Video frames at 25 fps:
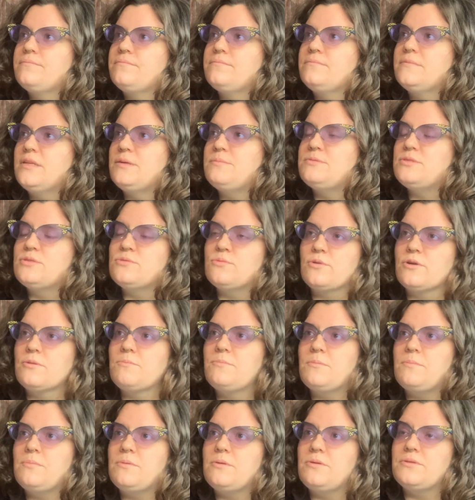
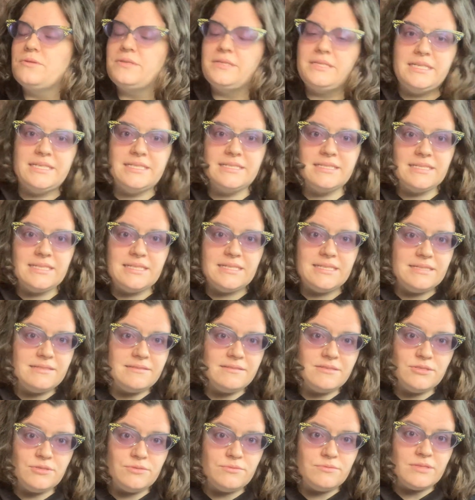absorbable and easy
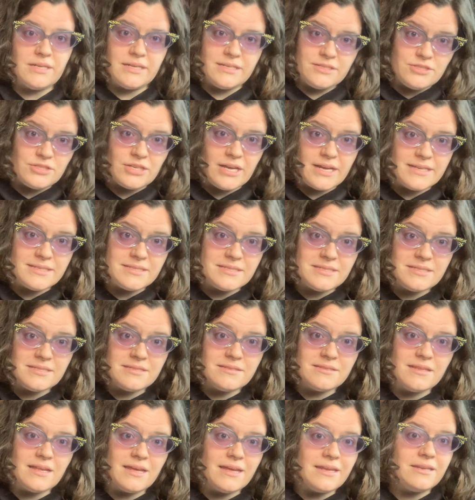to
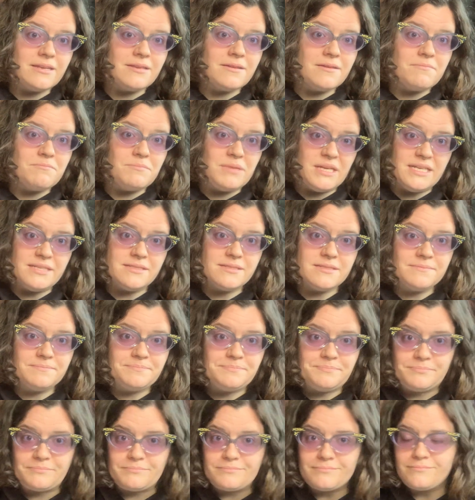digest than meat.
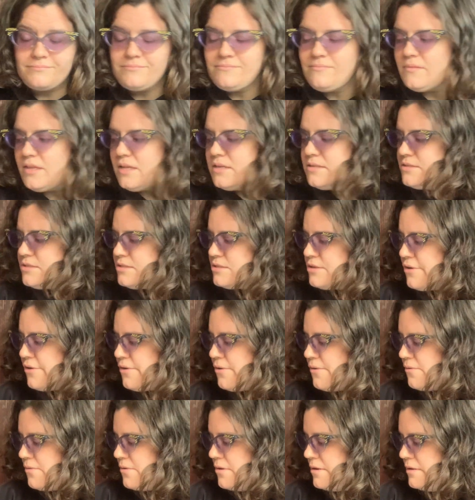
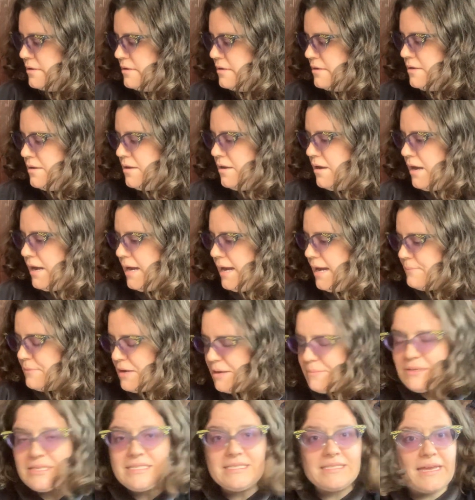So
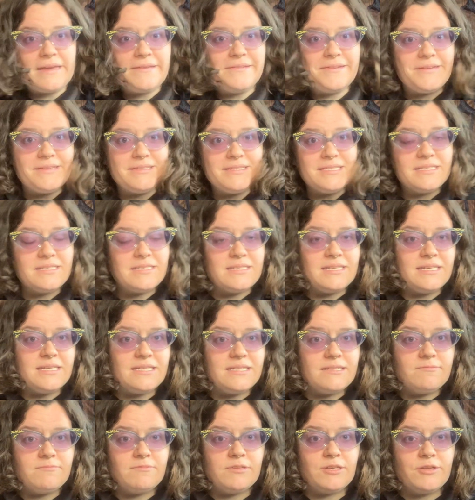I'm excited to
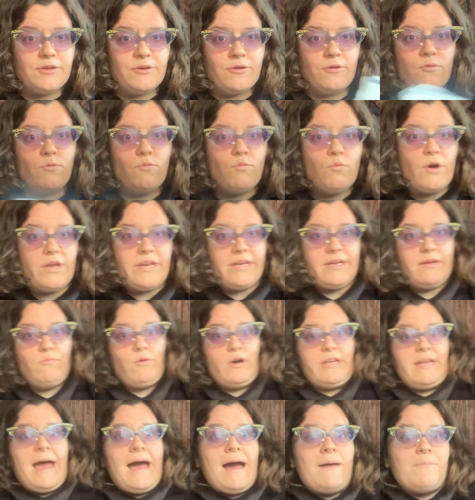see, you know,
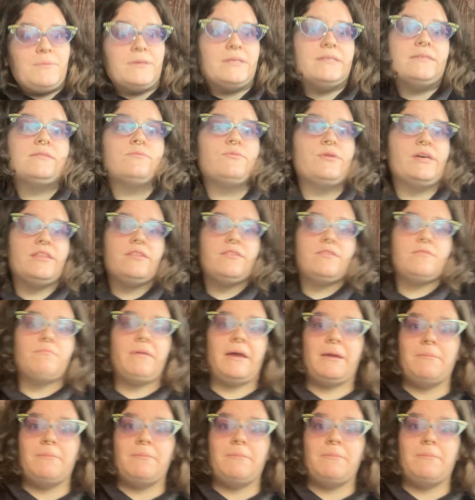what happens with my